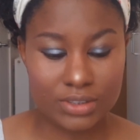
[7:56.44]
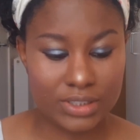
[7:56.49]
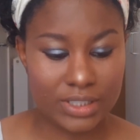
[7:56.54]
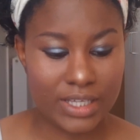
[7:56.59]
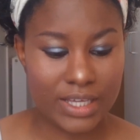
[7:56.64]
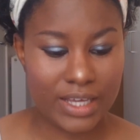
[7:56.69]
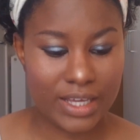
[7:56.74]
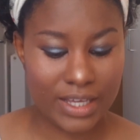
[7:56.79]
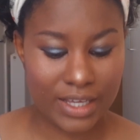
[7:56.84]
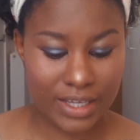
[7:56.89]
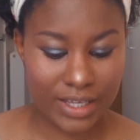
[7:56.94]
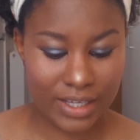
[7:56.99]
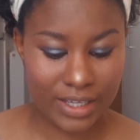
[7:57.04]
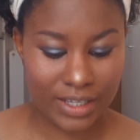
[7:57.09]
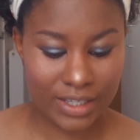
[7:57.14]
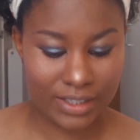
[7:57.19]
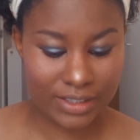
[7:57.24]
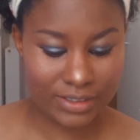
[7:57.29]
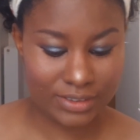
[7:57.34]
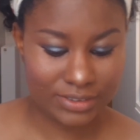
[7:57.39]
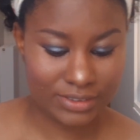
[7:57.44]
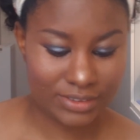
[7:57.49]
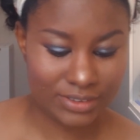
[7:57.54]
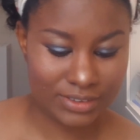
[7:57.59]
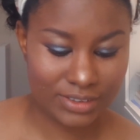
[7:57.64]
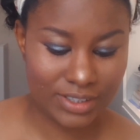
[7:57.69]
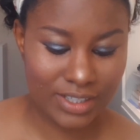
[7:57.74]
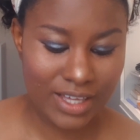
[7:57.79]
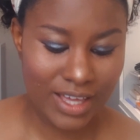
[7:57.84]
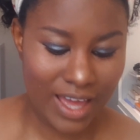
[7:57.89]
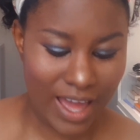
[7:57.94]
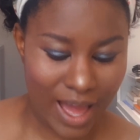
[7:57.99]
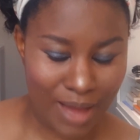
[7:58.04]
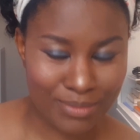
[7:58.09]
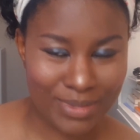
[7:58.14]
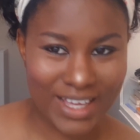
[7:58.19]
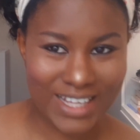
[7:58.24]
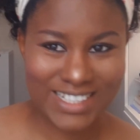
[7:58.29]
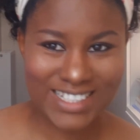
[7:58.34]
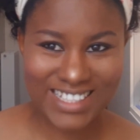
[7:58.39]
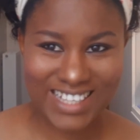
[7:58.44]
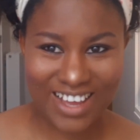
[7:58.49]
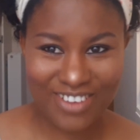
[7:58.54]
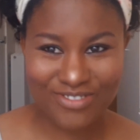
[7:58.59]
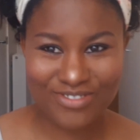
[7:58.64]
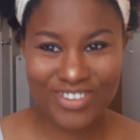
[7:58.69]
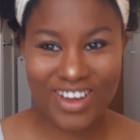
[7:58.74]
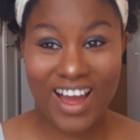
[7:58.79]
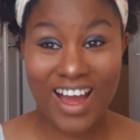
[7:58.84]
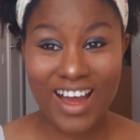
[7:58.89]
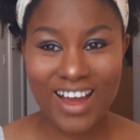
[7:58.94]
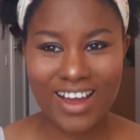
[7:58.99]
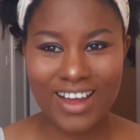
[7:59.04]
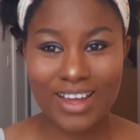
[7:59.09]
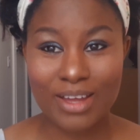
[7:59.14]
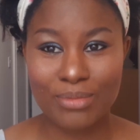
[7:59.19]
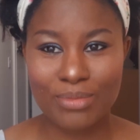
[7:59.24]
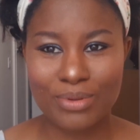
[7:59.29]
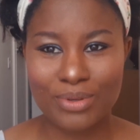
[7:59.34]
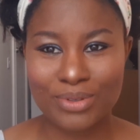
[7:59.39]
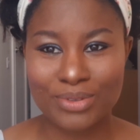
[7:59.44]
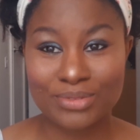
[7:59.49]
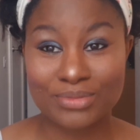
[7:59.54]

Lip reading: Yeah, I'm getting that vibe.